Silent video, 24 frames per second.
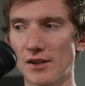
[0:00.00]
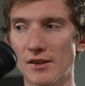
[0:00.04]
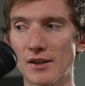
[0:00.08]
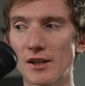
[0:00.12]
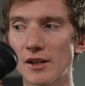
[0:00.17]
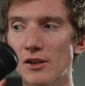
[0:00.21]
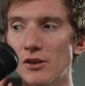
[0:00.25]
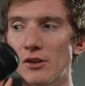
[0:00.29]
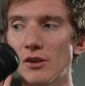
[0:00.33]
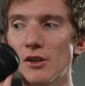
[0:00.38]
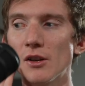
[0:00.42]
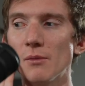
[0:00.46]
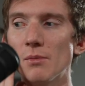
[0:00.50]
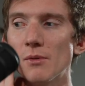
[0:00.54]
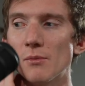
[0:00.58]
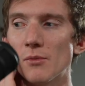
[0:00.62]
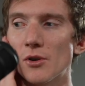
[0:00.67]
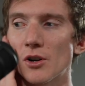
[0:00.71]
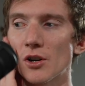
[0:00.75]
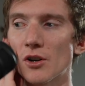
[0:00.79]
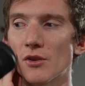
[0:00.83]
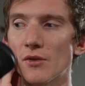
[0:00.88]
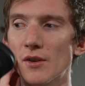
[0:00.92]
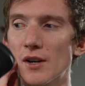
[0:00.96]
I like a little bit
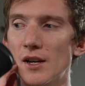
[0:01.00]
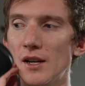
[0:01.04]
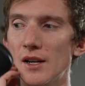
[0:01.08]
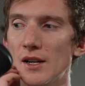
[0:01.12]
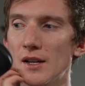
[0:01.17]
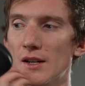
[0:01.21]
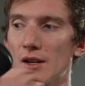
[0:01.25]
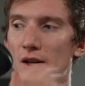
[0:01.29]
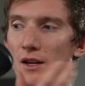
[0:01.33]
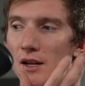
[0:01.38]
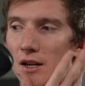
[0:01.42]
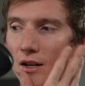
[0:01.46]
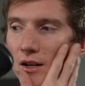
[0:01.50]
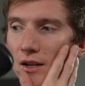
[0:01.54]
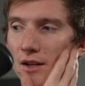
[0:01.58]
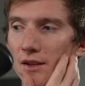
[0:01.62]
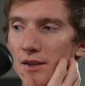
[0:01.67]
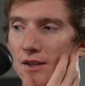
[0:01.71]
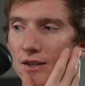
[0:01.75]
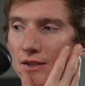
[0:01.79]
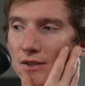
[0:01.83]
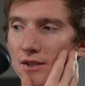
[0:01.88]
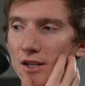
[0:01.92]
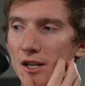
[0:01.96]
more green on
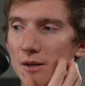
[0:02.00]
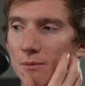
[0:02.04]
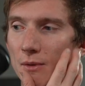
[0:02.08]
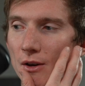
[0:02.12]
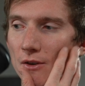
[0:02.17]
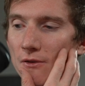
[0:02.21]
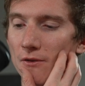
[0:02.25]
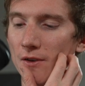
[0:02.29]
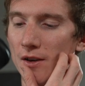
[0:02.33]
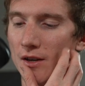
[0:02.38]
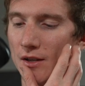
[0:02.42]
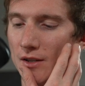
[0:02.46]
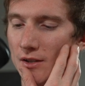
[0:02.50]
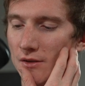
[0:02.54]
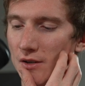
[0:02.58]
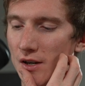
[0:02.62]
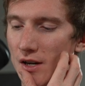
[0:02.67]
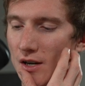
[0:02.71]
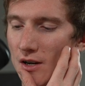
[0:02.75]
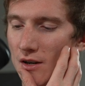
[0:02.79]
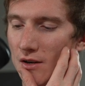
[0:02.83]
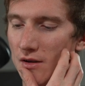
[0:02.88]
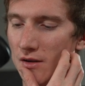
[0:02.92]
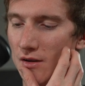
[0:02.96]
this side of my face right
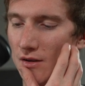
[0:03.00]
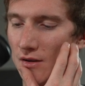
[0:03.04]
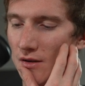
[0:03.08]
here.